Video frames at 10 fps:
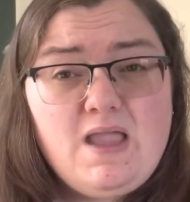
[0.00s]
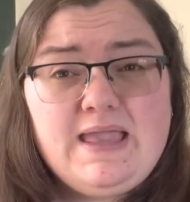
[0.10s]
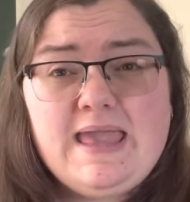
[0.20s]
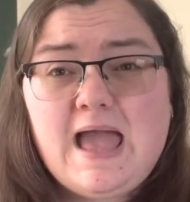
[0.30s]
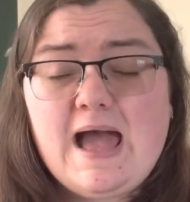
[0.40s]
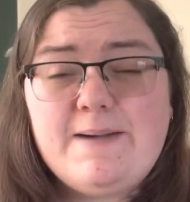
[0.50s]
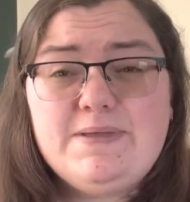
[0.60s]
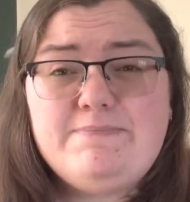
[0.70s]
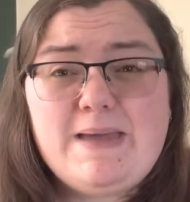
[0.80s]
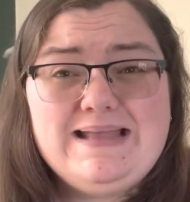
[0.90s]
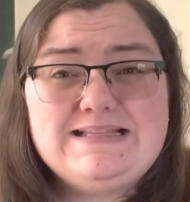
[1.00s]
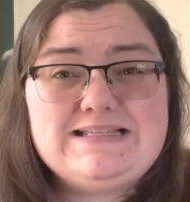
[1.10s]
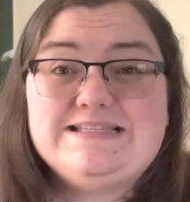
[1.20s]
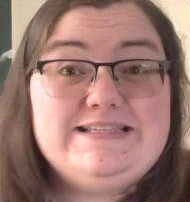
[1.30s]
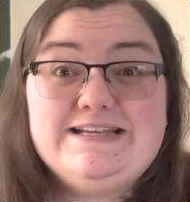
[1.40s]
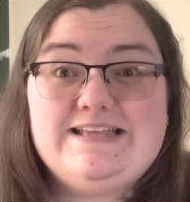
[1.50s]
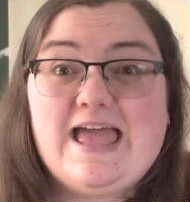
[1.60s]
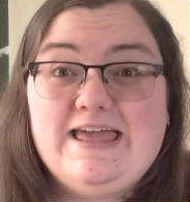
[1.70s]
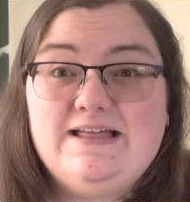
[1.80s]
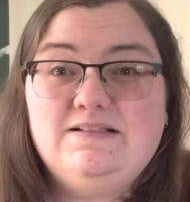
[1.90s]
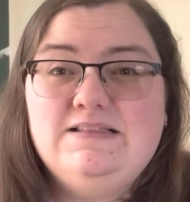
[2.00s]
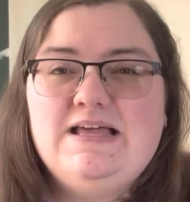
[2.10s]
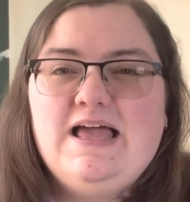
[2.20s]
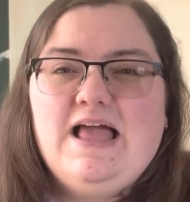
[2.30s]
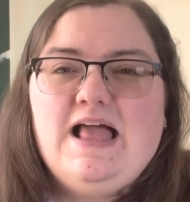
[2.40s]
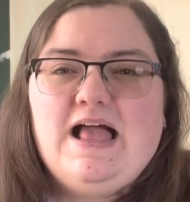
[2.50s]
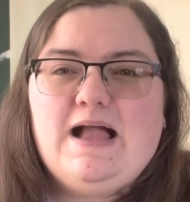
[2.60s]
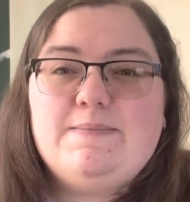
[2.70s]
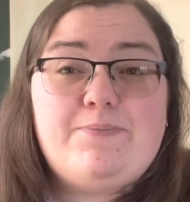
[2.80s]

cabin mates didn't get ill. I